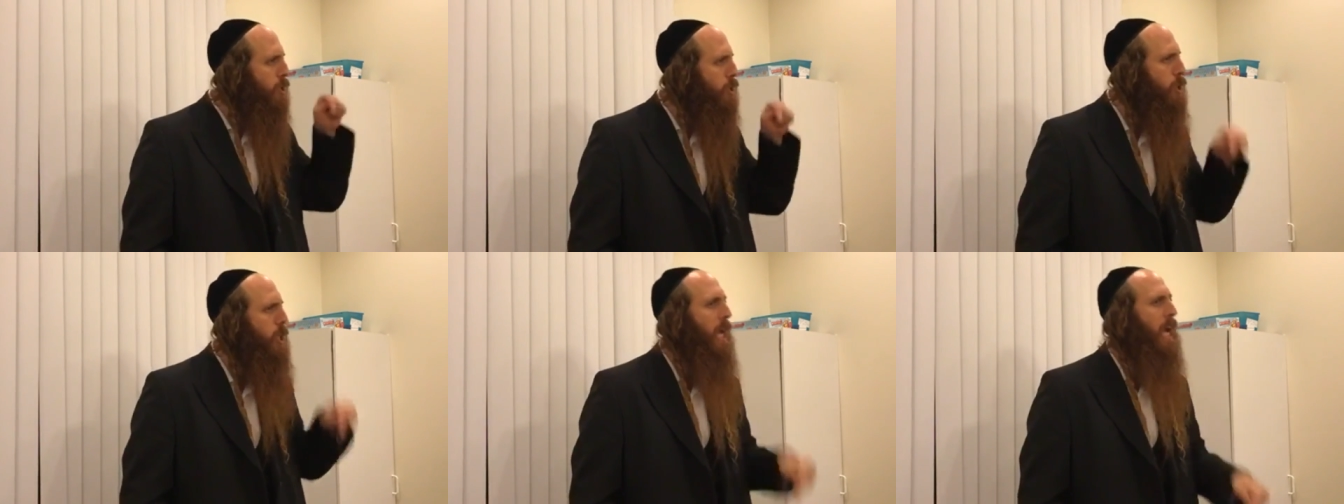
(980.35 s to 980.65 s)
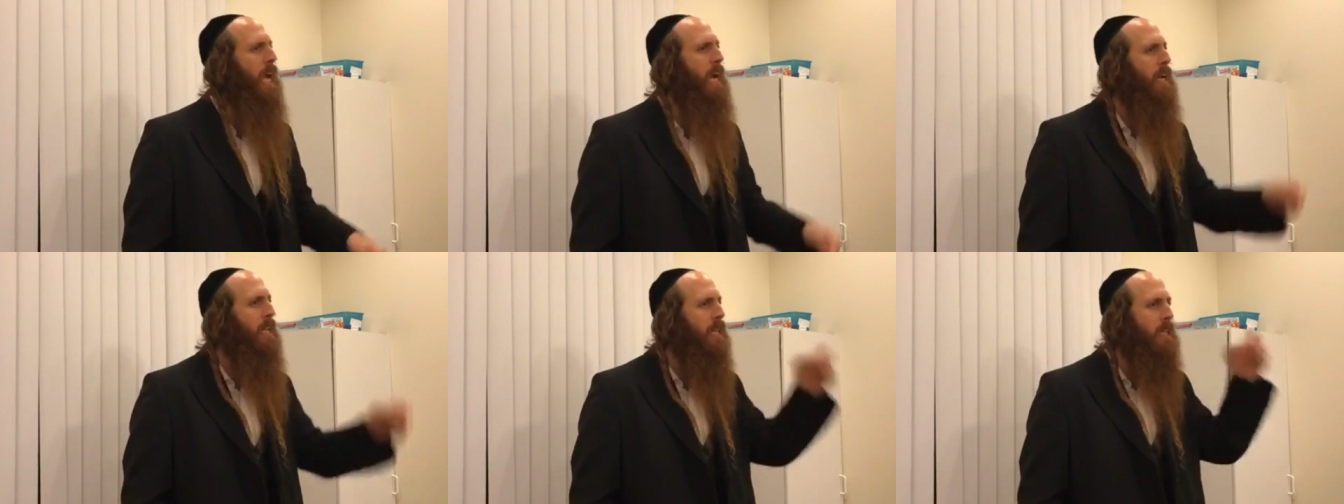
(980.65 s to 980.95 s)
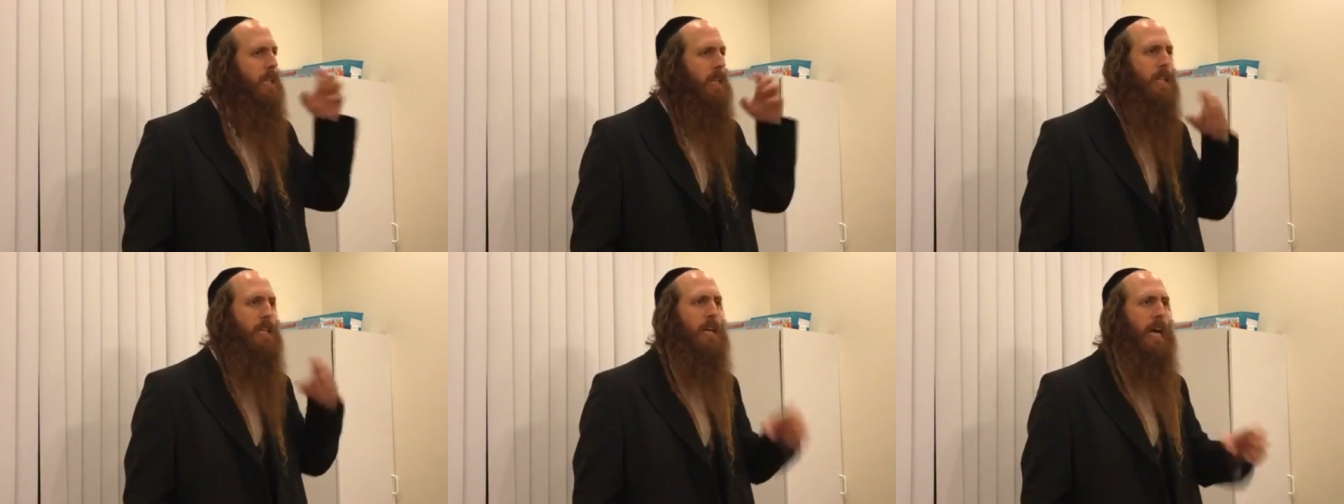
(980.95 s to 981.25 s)
channel
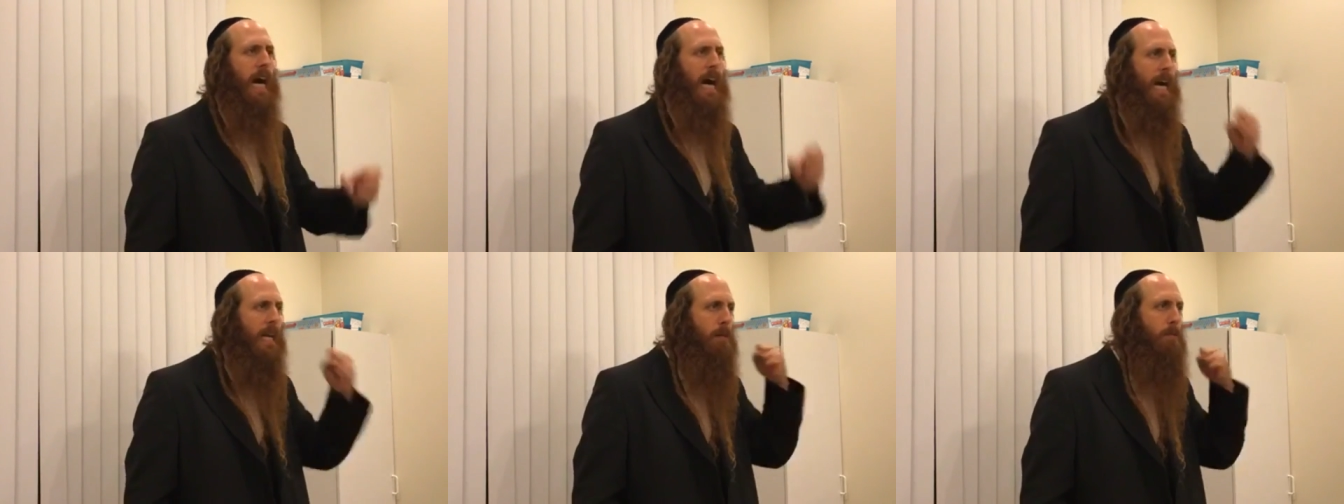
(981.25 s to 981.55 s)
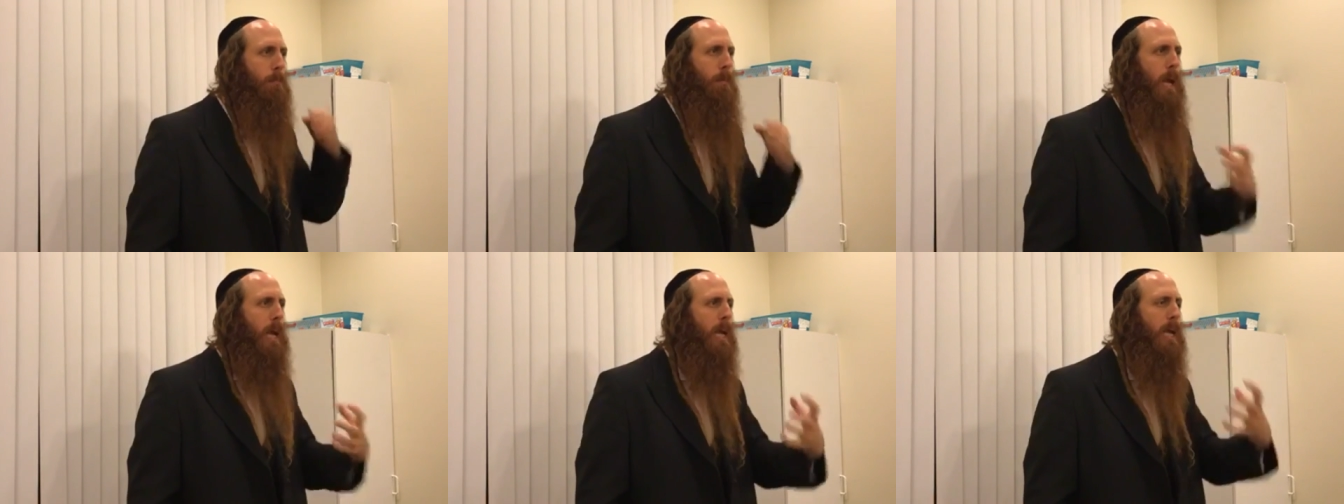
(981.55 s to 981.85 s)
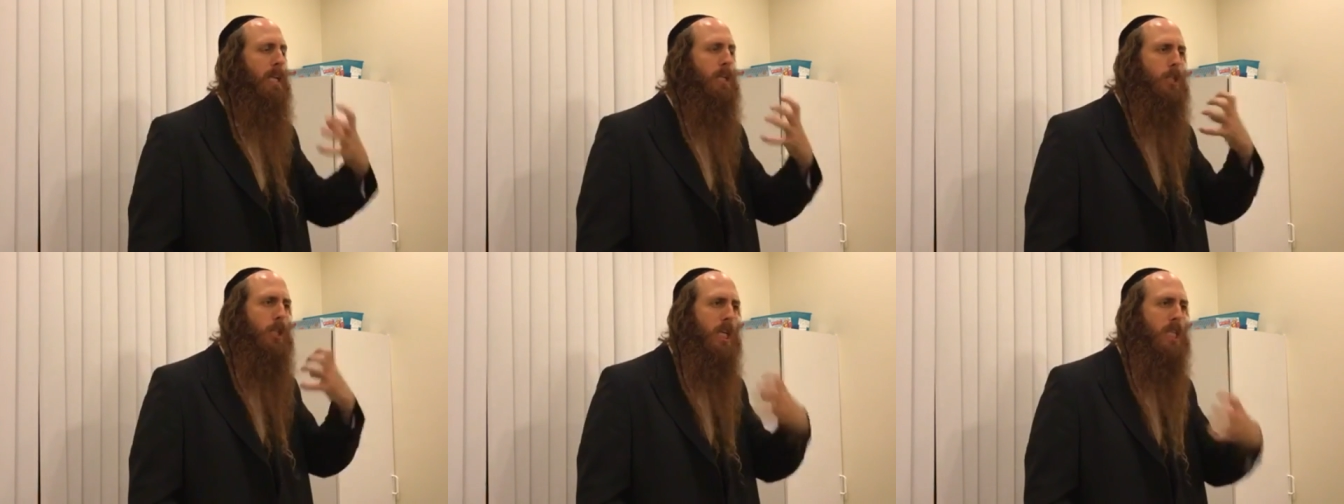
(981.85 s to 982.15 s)
that God
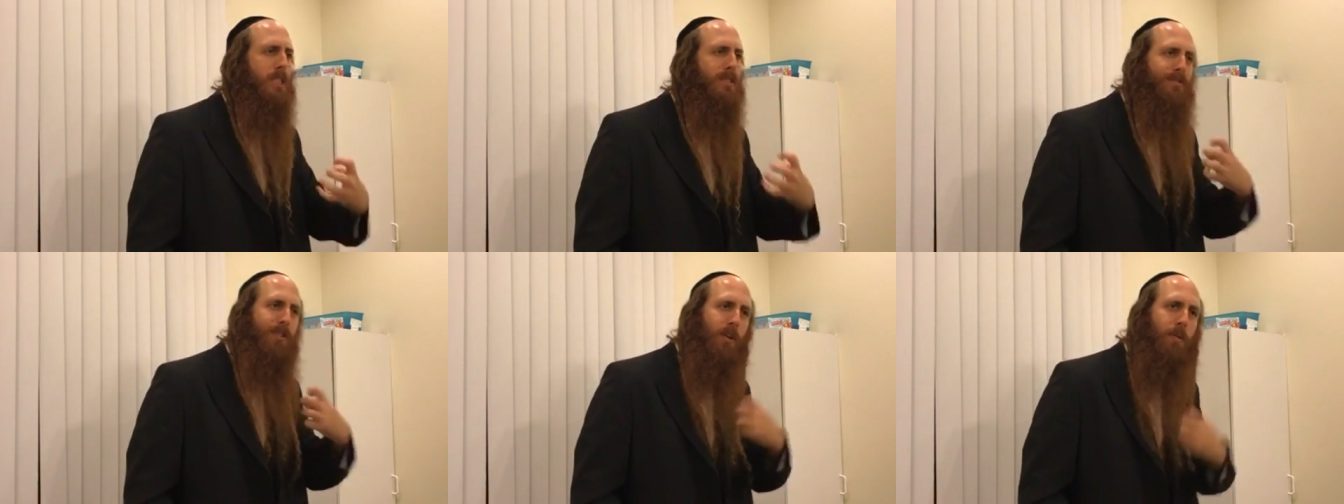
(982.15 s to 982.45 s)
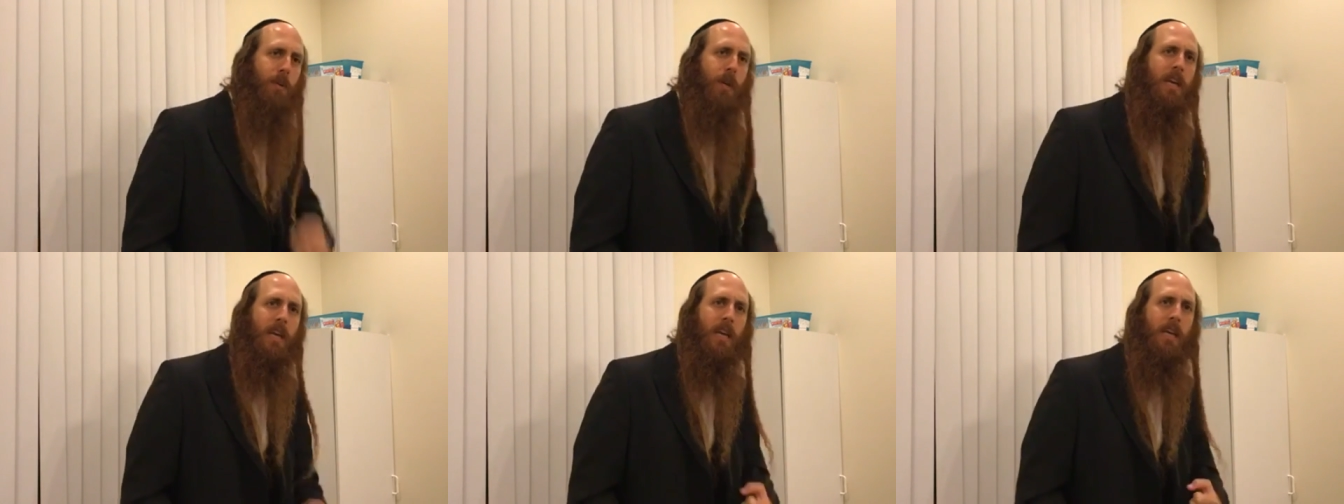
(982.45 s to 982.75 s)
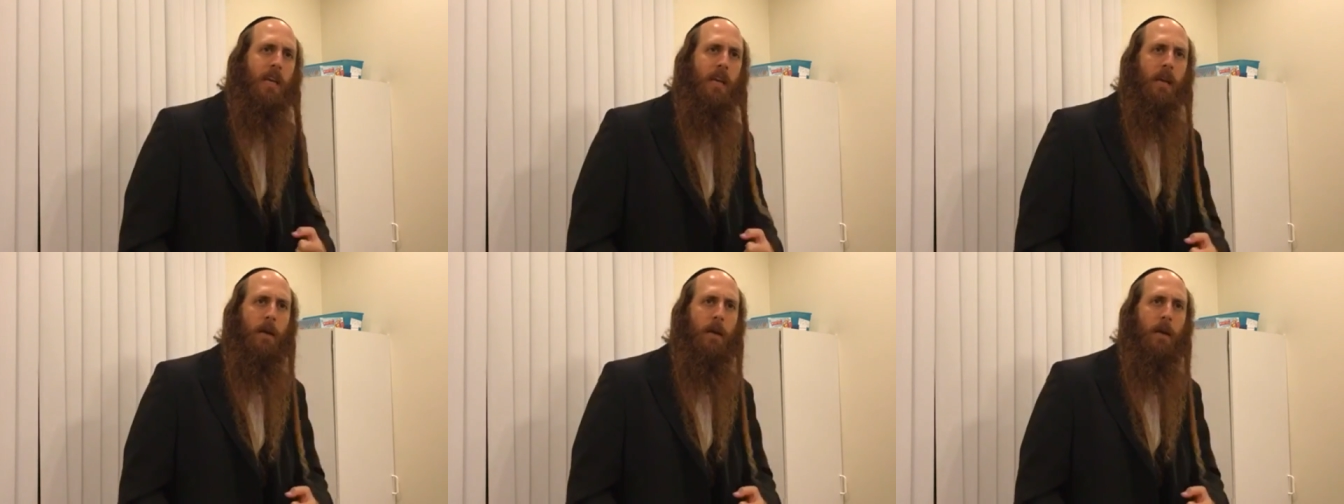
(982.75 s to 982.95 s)
made just for me.